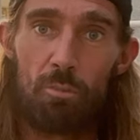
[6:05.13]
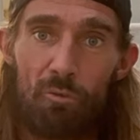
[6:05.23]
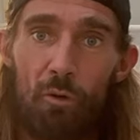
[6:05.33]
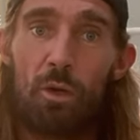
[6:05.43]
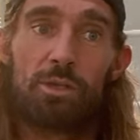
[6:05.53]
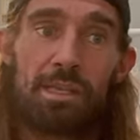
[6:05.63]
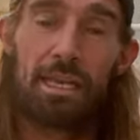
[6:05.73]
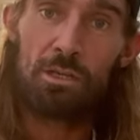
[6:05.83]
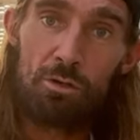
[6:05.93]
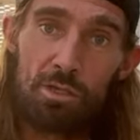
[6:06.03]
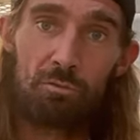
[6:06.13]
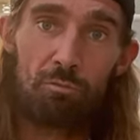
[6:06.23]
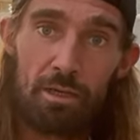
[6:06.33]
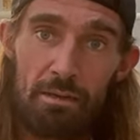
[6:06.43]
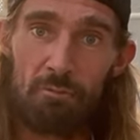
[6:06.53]
for her to get used to
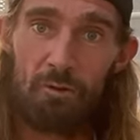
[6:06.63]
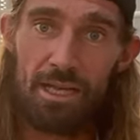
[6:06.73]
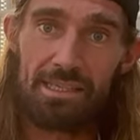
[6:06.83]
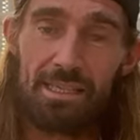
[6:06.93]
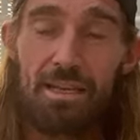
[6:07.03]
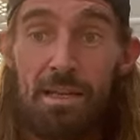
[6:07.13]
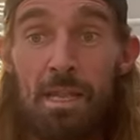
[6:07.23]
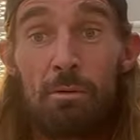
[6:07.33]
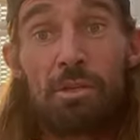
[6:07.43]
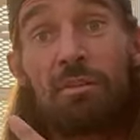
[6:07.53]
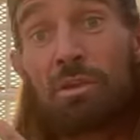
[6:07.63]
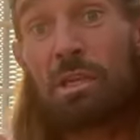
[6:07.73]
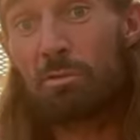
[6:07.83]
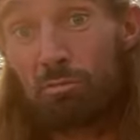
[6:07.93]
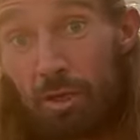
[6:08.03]
running fast. Whereas if she
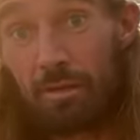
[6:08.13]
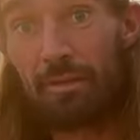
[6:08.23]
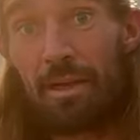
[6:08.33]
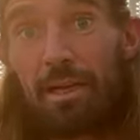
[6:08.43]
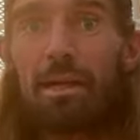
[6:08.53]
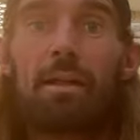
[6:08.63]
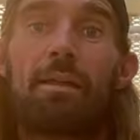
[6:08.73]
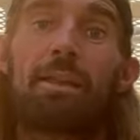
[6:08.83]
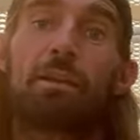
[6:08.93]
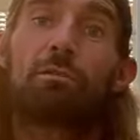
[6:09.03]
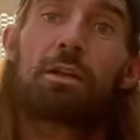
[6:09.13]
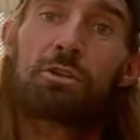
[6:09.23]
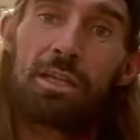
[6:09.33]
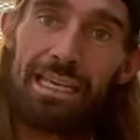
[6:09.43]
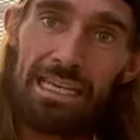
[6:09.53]
can run at that and then
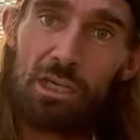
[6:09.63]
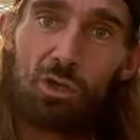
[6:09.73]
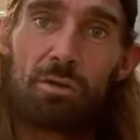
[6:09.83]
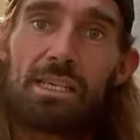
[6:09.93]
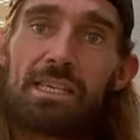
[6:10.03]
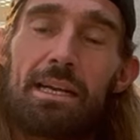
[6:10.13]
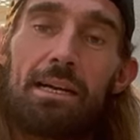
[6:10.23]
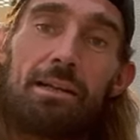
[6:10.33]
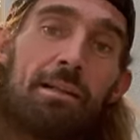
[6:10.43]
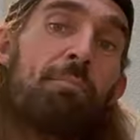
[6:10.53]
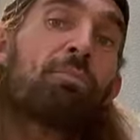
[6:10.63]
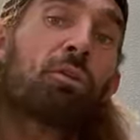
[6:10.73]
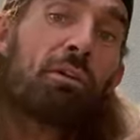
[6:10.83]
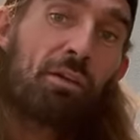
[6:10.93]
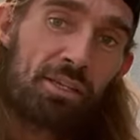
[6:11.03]
gradually increase that,
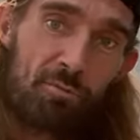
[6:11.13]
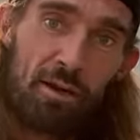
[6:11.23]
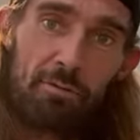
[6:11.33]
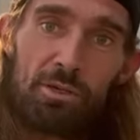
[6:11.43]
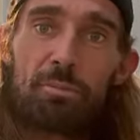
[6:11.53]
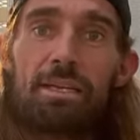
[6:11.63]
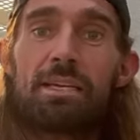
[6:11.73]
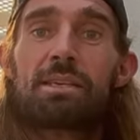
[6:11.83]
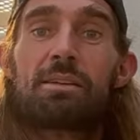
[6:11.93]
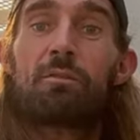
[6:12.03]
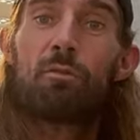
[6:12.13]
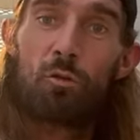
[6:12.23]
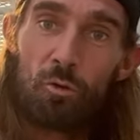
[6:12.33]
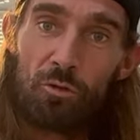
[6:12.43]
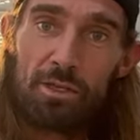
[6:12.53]
3,500 meters,
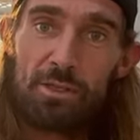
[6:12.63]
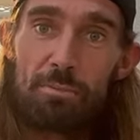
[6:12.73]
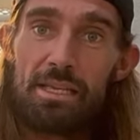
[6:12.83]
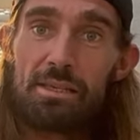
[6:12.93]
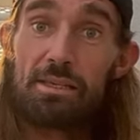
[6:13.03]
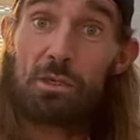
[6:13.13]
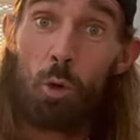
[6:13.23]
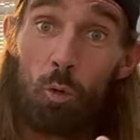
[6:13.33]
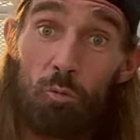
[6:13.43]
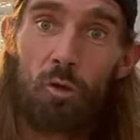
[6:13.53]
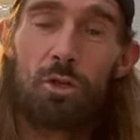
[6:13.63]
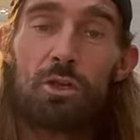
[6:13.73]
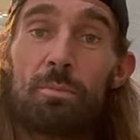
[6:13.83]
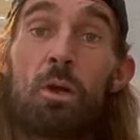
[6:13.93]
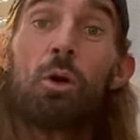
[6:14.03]
4,000 meters total
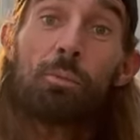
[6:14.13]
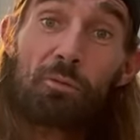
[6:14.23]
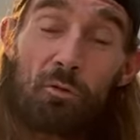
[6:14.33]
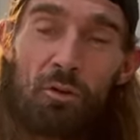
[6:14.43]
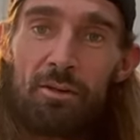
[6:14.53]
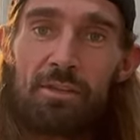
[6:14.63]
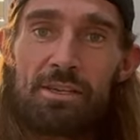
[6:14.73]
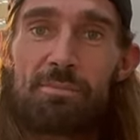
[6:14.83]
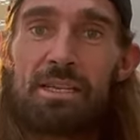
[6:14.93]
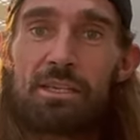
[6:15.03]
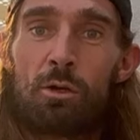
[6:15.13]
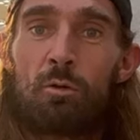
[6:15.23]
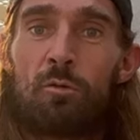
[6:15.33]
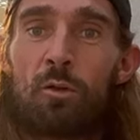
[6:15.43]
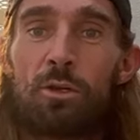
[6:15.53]
volume, up to 5,000 meters
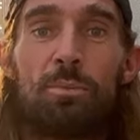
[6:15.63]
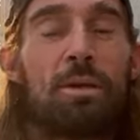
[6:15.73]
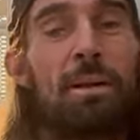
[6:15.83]
total volume.